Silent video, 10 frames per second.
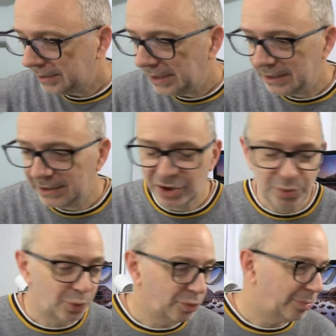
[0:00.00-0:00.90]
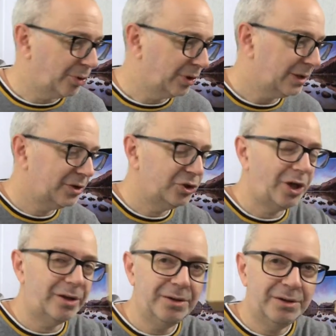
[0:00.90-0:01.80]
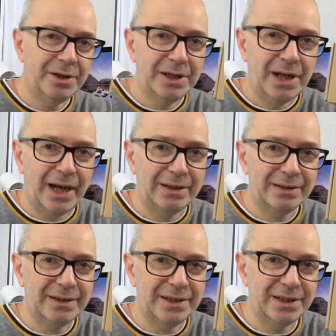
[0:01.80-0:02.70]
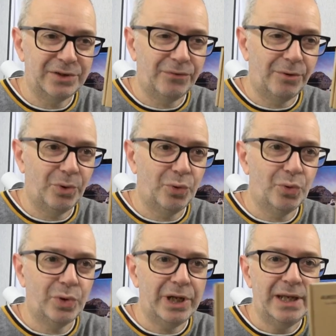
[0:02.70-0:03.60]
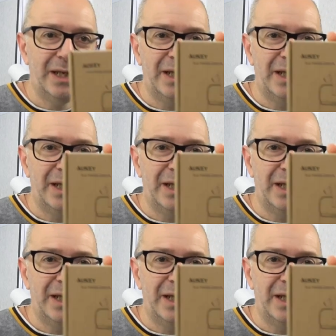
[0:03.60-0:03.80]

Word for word: It is a smaller product to show you. And this is from Aukey.